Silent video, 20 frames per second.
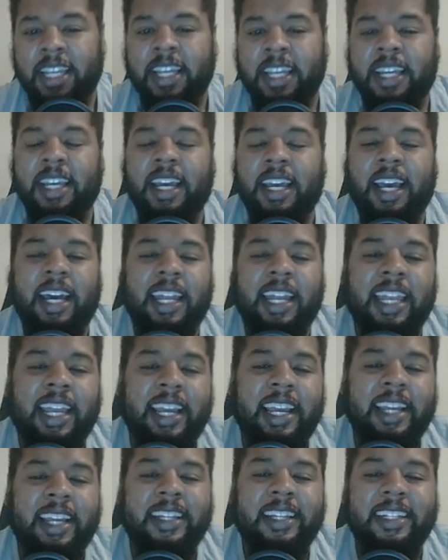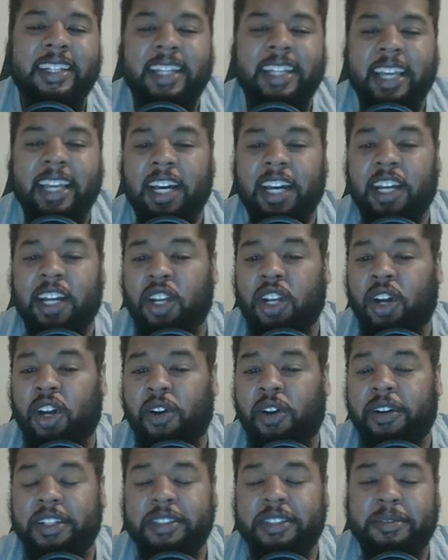I like Kyle
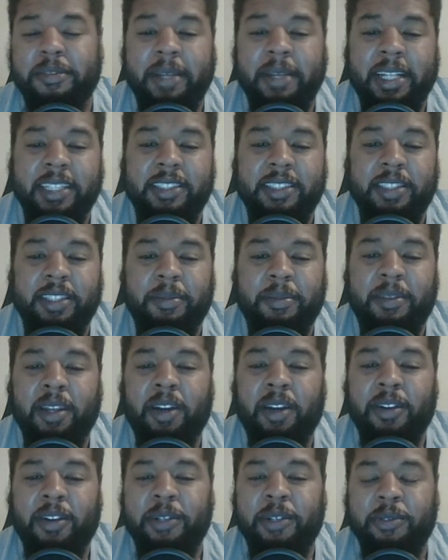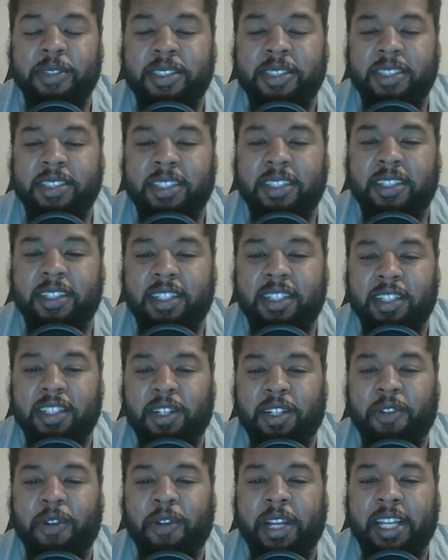Lowry in this matchup. Thought he was in a
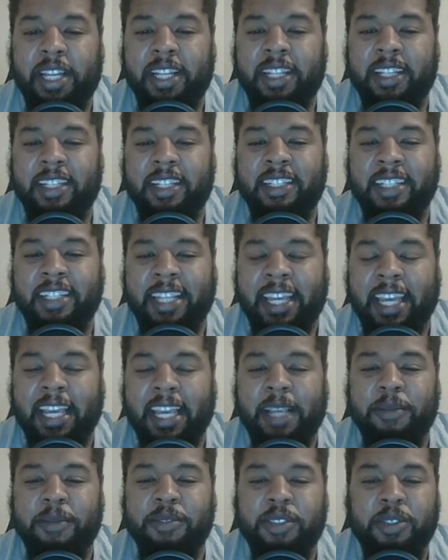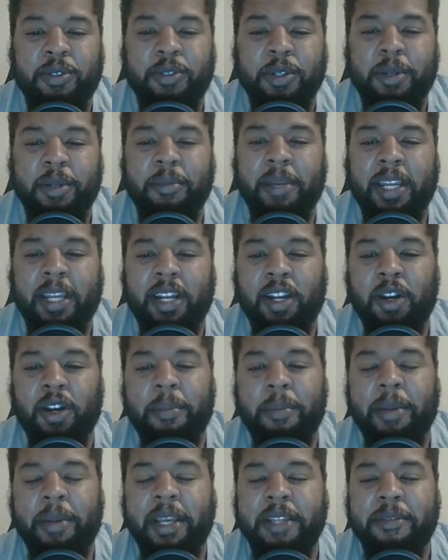great game script, man. An
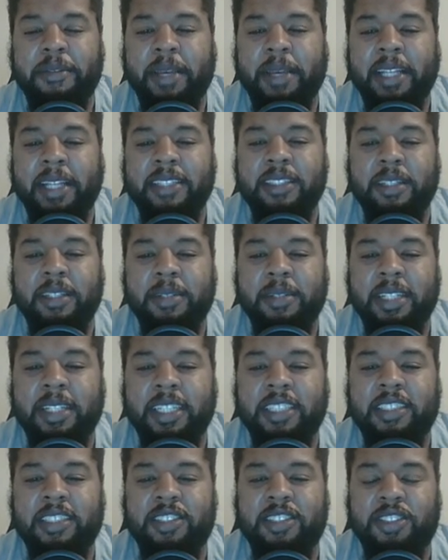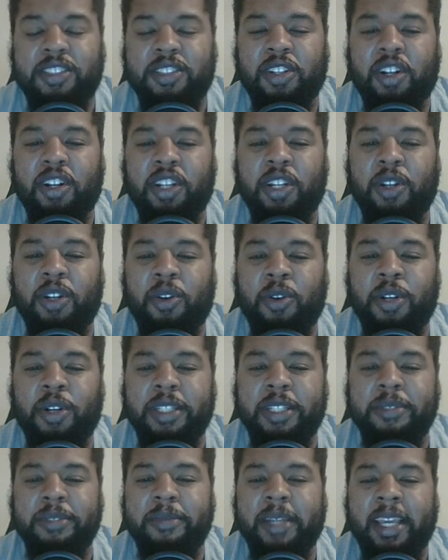up-paced matchup against the Charlotte
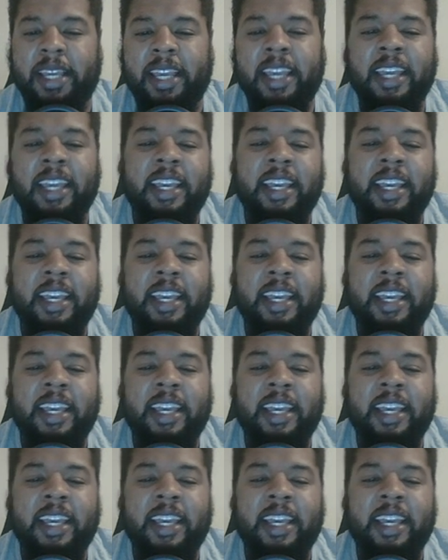Hornets, man.